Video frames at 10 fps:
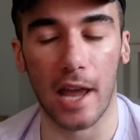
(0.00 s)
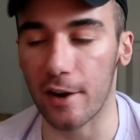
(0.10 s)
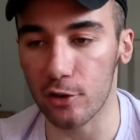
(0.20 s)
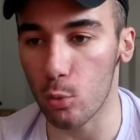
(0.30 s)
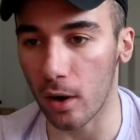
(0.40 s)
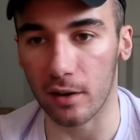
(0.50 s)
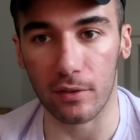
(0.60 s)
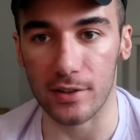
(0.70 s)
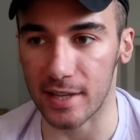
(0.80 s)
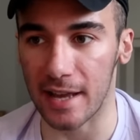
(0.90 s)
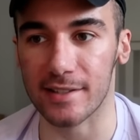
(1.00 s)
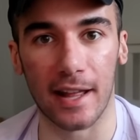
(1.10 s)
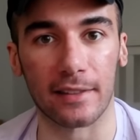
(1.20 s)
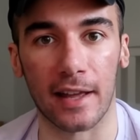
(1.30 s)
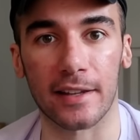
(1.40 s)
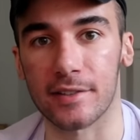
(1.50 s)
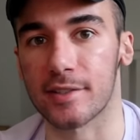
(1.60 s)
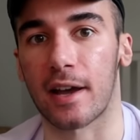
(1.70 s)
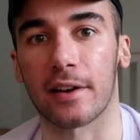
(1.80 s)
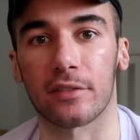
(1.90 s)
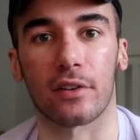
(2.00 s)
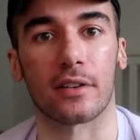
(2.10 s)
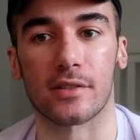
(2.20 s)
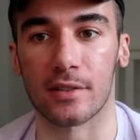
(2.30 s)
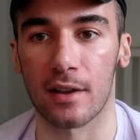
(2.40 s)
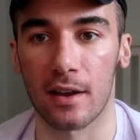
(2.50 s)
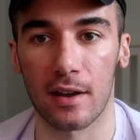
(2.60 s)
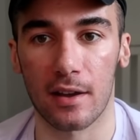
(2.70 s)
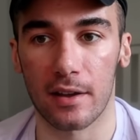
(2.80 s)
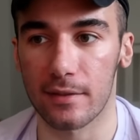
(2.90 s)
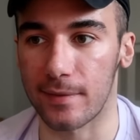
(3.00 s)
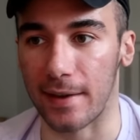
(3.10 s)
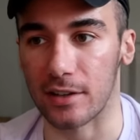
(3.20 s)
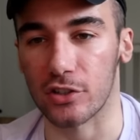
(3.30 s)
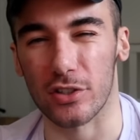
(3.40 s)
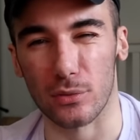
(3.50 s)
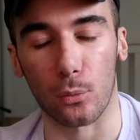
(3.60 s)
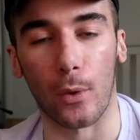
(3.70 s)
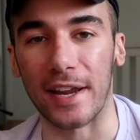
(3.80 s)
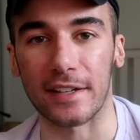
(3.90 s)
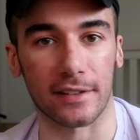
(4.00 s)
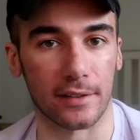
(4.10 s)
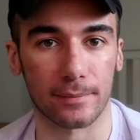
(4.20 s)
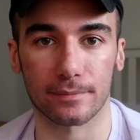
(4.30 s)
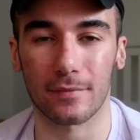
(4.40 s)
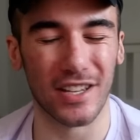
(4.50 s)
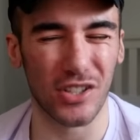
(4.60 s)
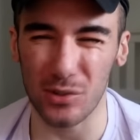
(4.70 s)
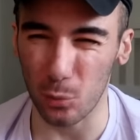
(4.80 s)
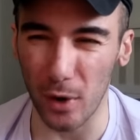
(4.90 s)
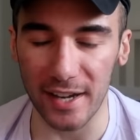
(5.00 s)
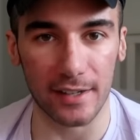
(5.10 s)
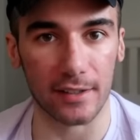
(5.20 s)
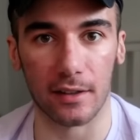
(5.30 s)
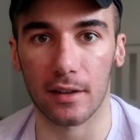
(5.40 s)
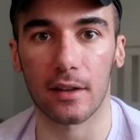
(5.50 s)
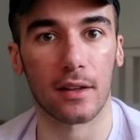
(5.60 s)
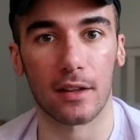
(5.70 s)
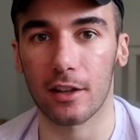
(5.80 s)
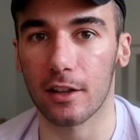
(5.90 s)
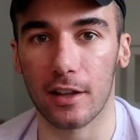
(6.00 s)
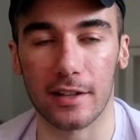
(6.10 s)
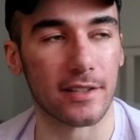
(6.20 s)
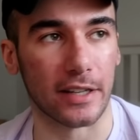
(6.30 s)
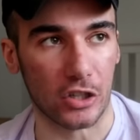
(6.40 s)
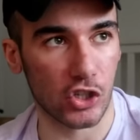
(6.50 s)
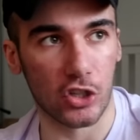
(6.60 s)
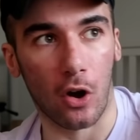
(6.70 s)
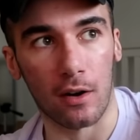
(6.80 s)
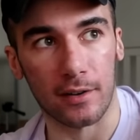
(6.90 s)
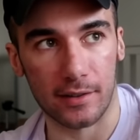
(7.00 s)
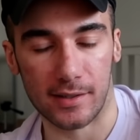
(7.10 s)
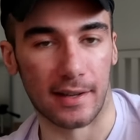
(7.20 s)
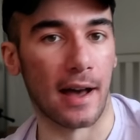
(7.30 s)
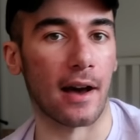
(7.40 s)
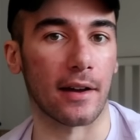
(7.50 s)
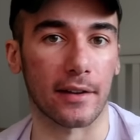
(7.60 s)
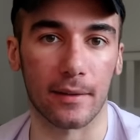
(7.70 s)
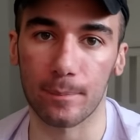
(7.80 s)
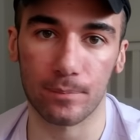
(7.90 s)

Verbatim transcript: Every one of us has that light inside of us that is just waiting. It's just waiting. It's like a star in the sky.